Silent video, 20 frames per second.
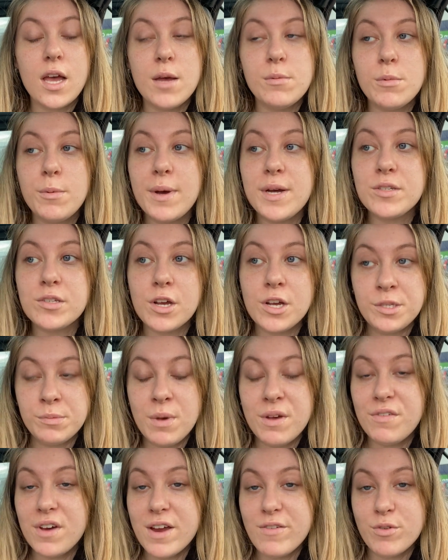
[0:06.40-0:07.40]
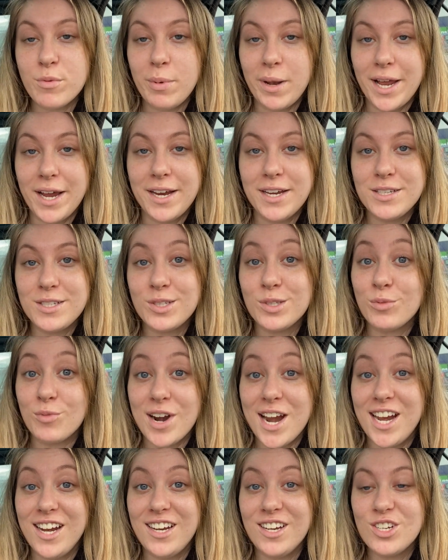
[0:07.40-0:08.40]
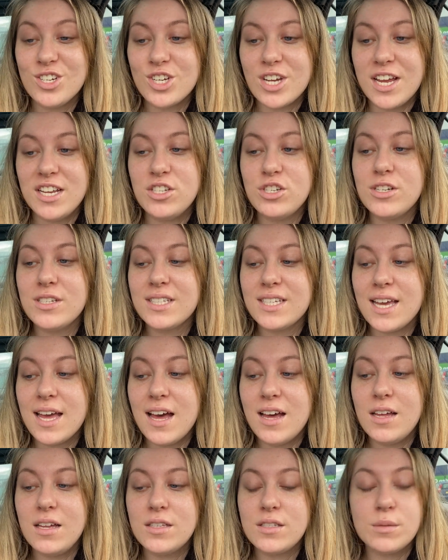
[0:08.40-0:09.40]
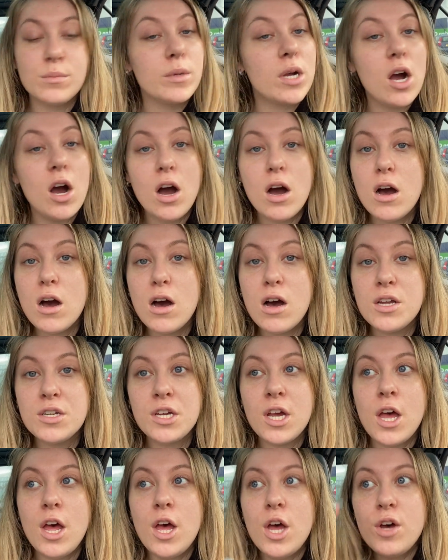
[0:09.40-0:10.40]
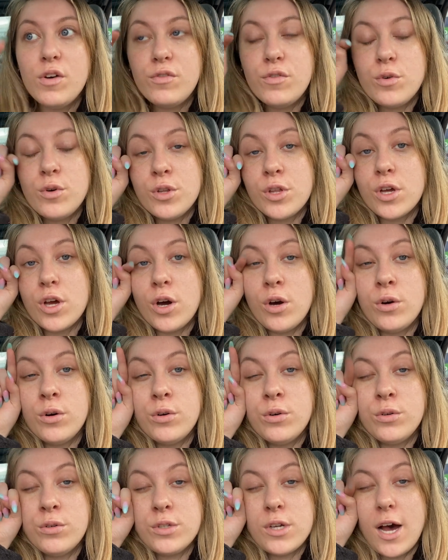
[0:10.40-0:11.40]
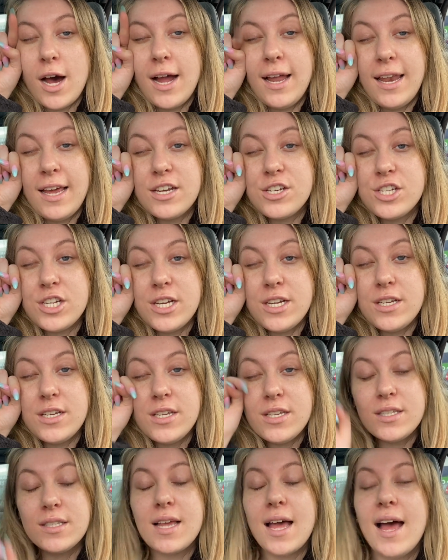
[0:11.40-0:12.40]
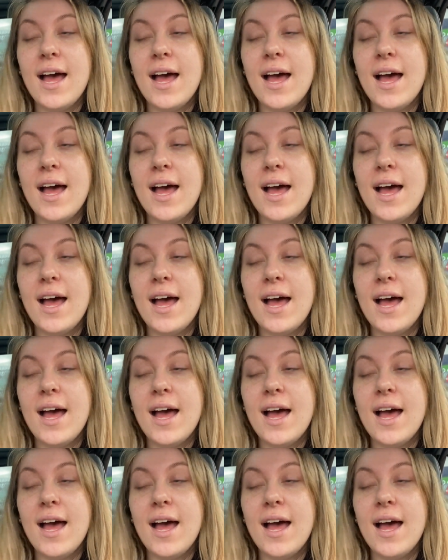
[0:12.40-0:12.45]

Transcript: I'm about to go to my favourite place, The Range, and just get some card for the gold eyelashes.